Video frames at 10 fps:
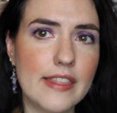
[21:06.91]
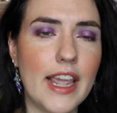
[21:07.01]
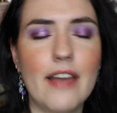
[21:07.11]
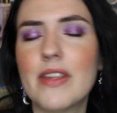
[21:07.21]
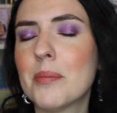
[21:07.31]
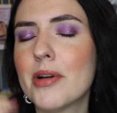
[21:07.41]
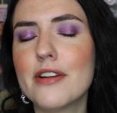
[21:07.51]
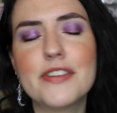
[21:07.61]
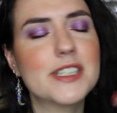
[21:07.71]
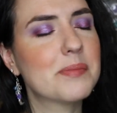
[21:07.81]
They have that
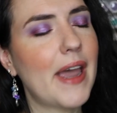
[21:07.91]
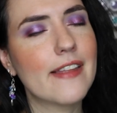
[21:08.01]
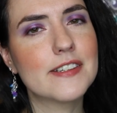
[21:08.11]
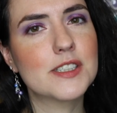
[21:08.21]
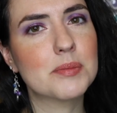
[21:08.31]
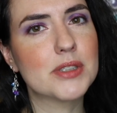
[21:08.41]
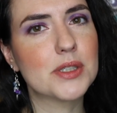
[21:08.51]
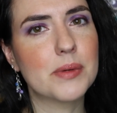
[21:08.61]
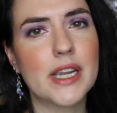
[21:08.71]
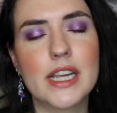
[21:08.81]
perfect balance
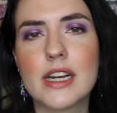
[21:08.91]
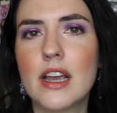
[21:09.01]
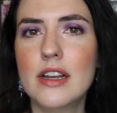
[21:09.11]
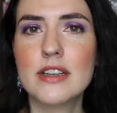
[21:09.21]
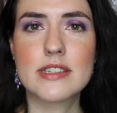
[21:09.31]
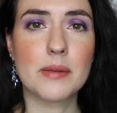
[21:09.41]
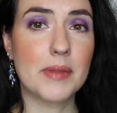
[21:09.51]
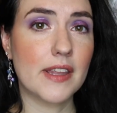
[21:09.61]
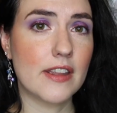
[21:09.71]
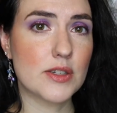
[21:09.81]
between
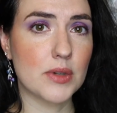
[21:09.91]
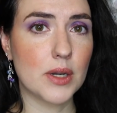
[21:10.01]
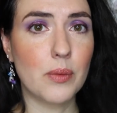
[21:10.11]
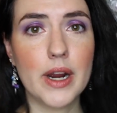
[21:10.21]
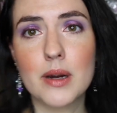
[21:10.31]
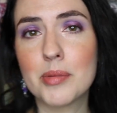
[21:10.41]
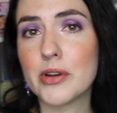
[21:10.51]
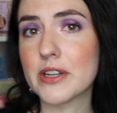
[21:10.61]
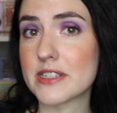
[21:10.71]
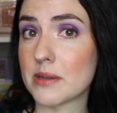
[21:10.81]
something that's really
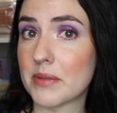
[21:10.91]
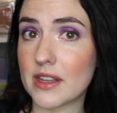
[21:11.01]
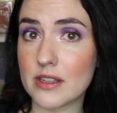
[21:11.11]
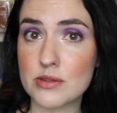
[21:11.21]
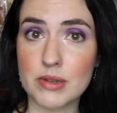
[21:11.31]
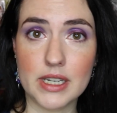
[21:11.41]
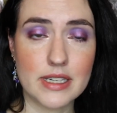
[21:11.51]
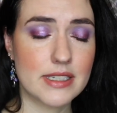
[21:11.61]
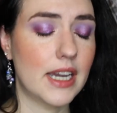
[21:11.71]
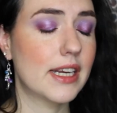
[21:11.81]
wearable and something that's really
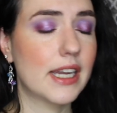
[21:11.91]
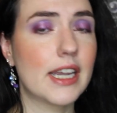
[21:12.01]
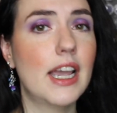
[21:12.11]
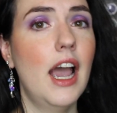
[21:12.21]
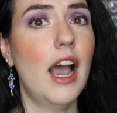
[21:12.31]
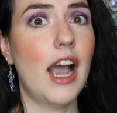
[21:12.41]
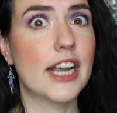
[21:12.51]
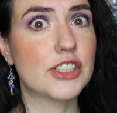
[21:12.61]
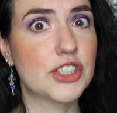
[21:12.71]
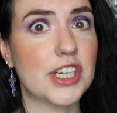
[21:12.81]
exciting.
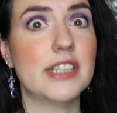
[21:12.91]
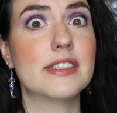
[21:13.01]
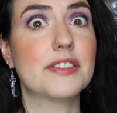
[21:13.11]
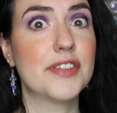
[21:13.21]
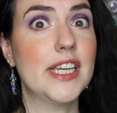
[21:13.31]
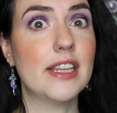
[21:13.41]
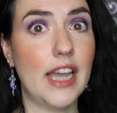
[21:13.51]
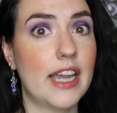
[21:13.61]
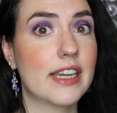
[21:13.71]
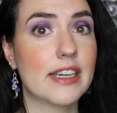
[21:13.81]
I just feel
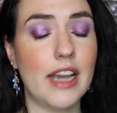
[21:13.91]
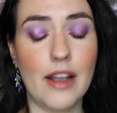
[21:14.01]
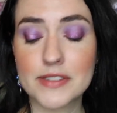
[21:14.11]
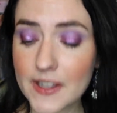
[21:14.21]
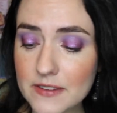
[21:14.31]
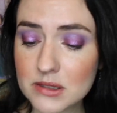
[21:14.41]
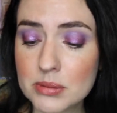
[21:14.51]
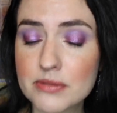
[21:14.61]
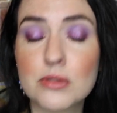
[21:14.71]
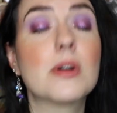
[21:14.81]
like I've said this
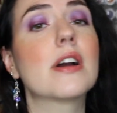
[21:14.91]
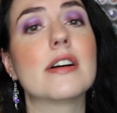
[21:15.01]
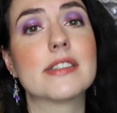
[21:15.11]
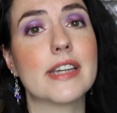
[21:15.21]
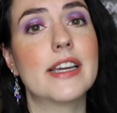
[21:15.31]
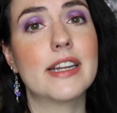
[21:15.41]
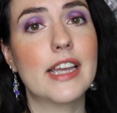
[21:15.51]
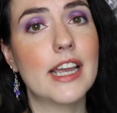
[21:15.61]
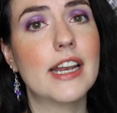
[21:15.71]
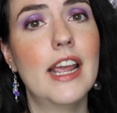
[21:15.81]
before, I'll say it
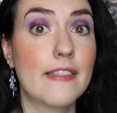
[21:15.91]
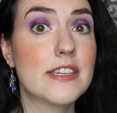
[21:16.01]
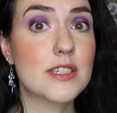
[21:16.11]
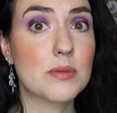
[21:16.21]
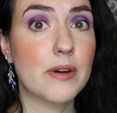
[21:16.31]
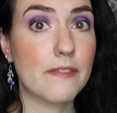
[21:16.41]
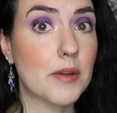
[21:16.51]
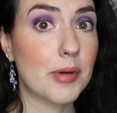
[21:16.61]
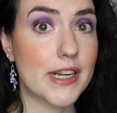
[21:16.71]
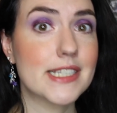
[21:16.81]
again. This is one of the
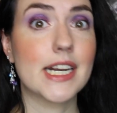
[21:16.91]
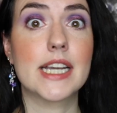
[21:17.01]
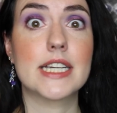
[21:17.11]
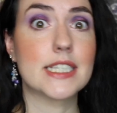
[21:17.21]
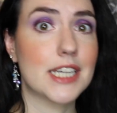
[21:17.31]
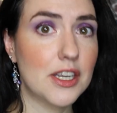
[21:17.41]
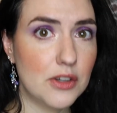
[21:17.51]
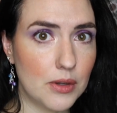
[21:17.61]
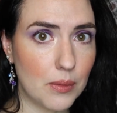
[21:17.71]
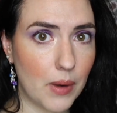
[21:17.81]
brands that I
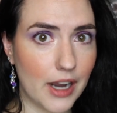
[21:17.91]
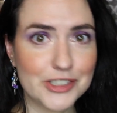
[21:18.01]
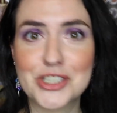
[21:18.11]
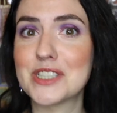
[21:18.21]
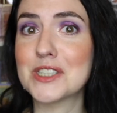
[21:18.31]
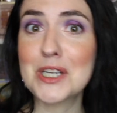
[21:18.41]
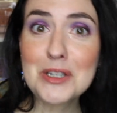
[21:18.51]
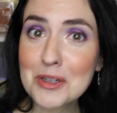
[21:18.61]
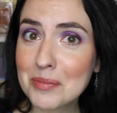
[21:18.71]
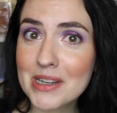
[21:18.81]
continue to watch,
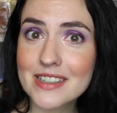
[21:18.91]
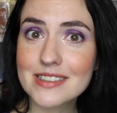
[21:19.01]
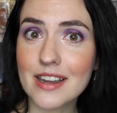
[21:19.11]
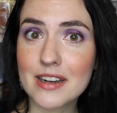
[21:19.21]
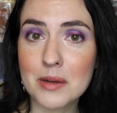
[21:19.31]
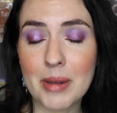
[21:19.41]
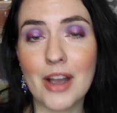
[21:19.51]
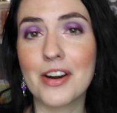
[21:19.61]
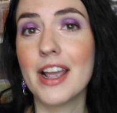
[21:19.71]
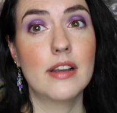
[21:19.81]
continue to be excited
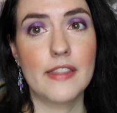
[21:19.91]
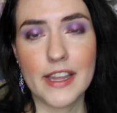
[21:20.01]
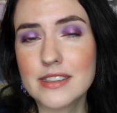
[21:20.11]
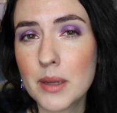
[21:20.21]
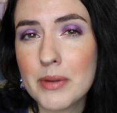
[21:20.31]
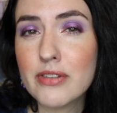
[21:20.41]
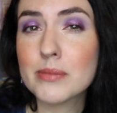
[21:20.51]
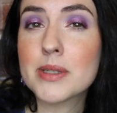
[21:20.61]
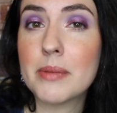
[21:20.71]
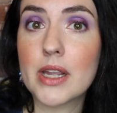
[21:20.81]
about. That's coming
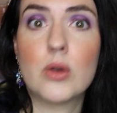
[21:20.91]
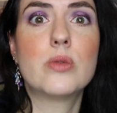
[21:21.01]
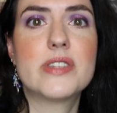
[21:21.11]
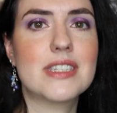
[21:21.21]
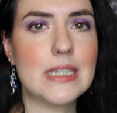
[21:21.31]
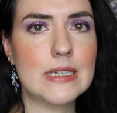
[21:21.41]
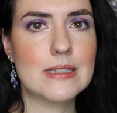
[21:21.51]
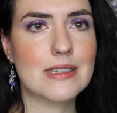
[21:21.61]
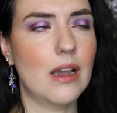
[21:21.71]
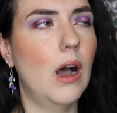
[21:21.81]
from somebody who
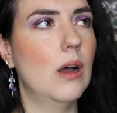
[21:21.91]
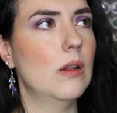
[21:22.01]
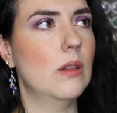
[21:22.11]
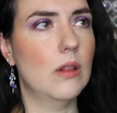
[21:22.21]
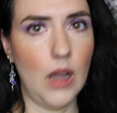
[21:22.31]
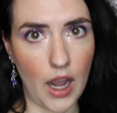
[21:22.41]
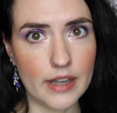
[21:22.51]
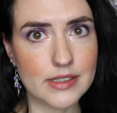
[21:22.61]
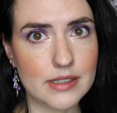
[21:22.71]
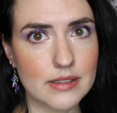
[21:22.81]
sees a
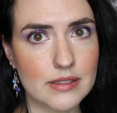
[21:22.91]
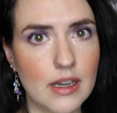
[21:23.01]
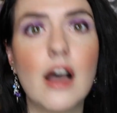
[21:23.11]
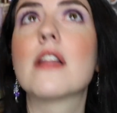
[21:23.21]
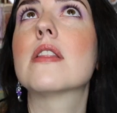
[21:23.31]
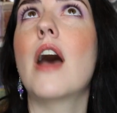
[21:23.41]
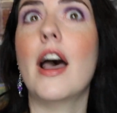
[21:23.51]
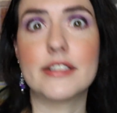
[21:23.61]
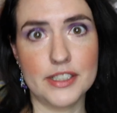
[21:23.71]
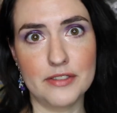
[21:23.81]
lot, a
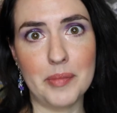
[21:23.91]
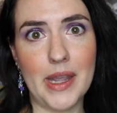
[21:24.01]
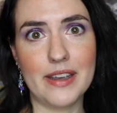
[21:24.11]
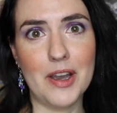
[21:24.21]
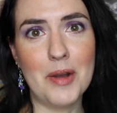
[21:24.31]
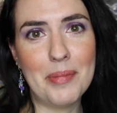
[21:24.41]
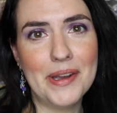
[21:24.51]
lot of makeup.